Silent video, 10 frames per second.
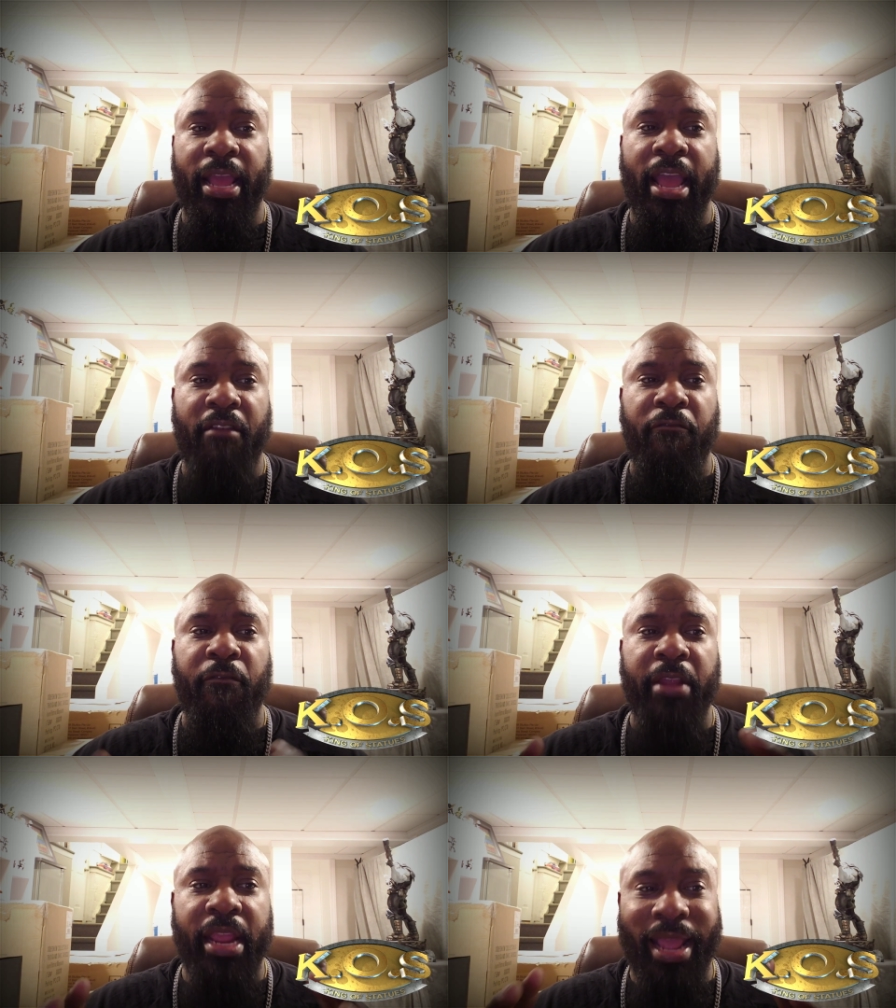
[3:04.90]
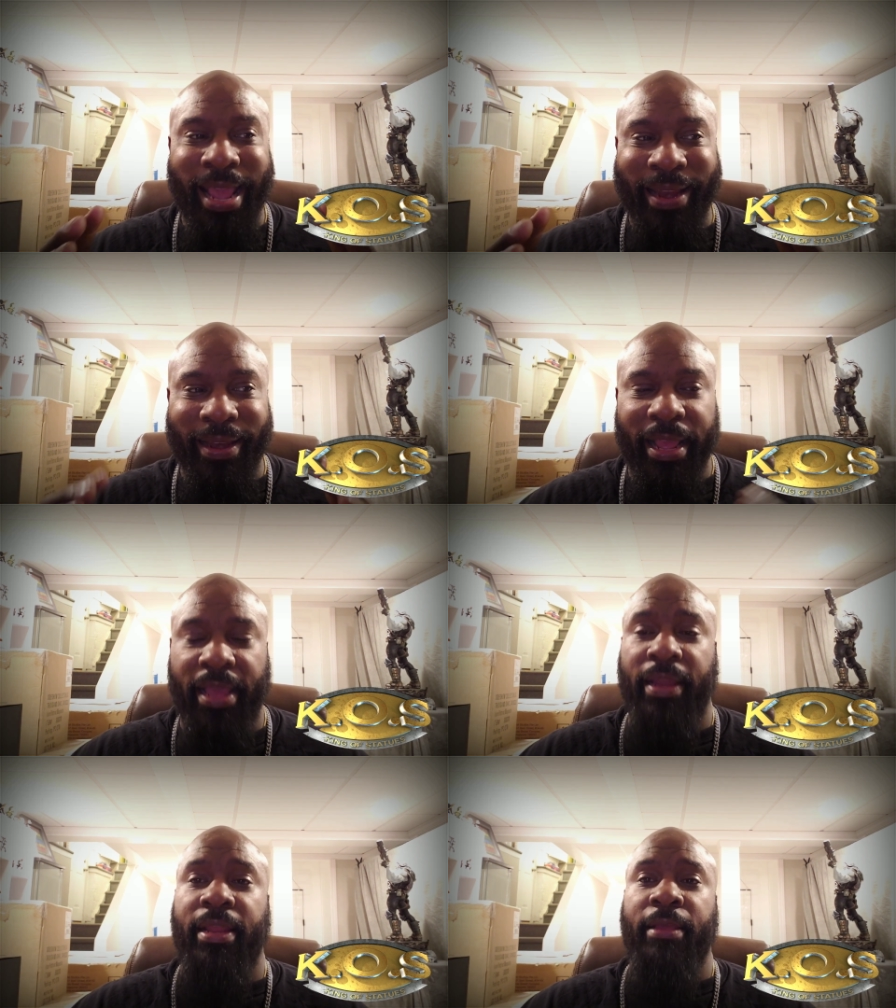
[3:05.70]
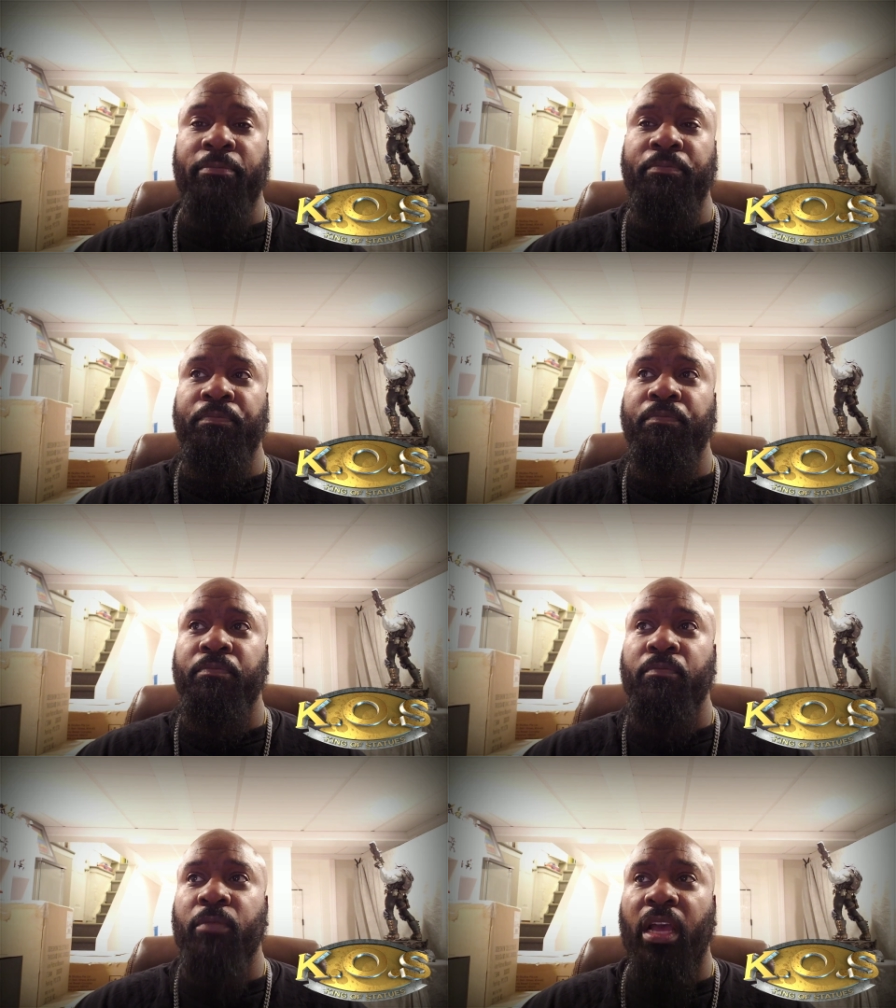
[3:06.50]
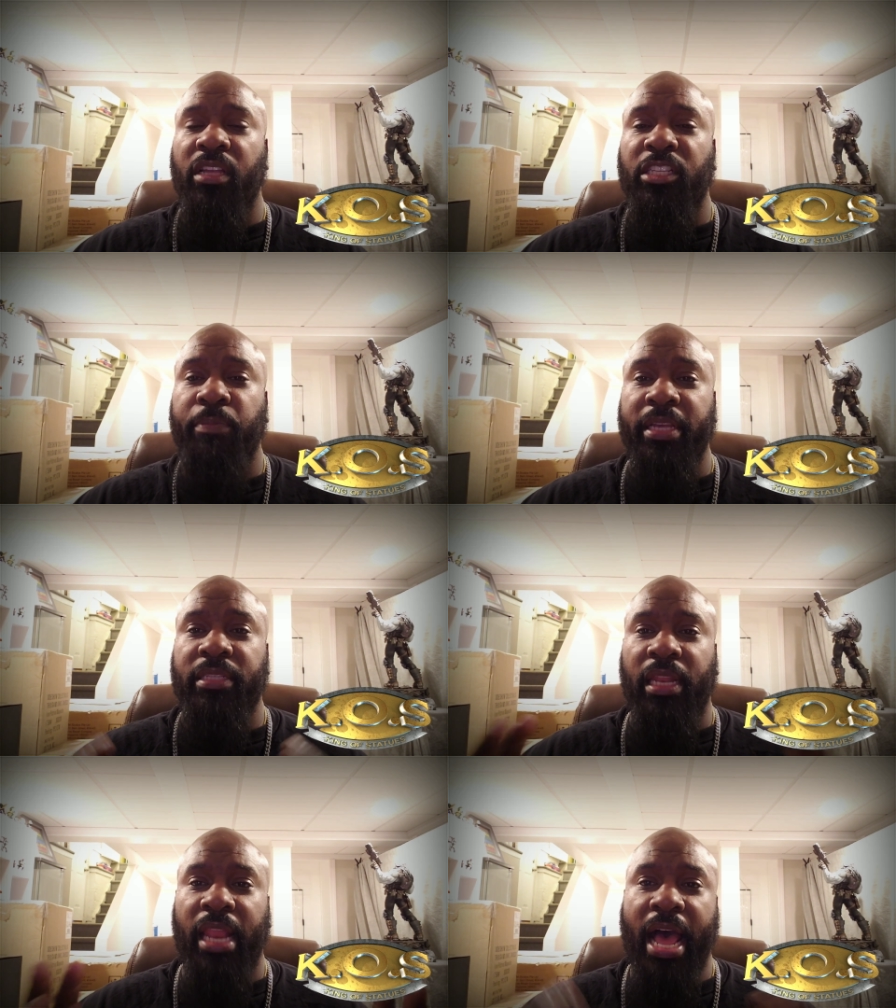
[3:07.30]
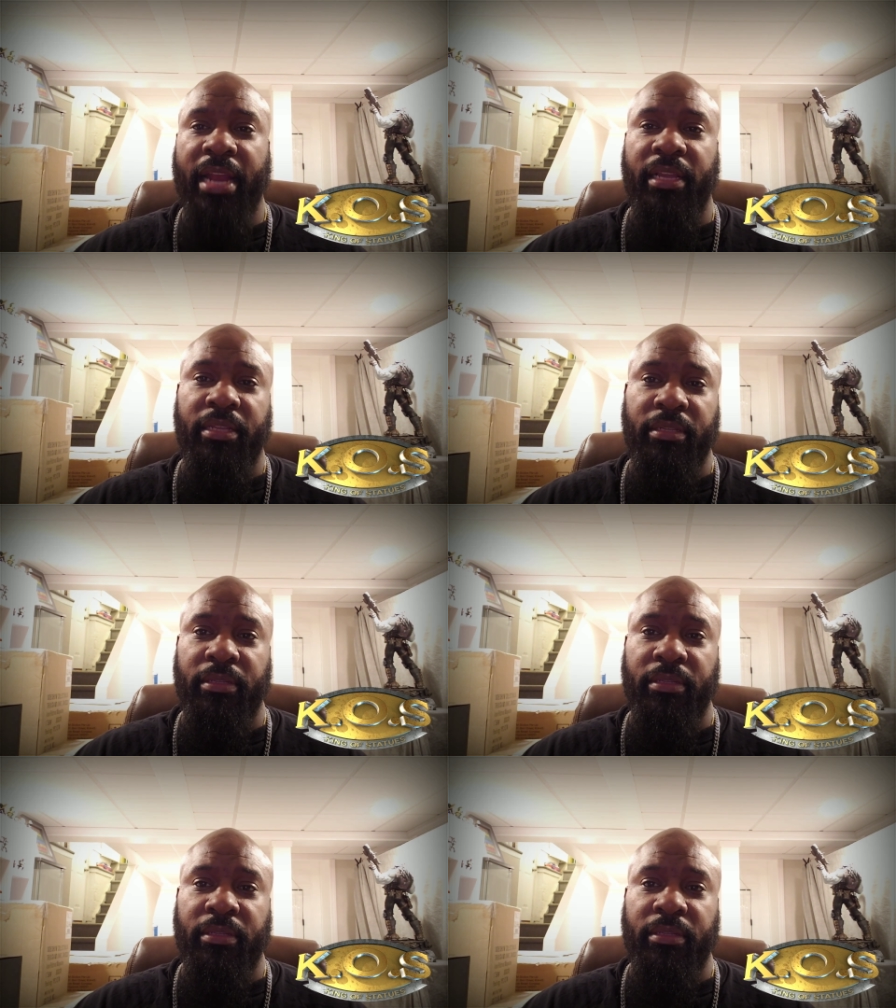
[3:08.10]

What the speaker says: every and any space allotted.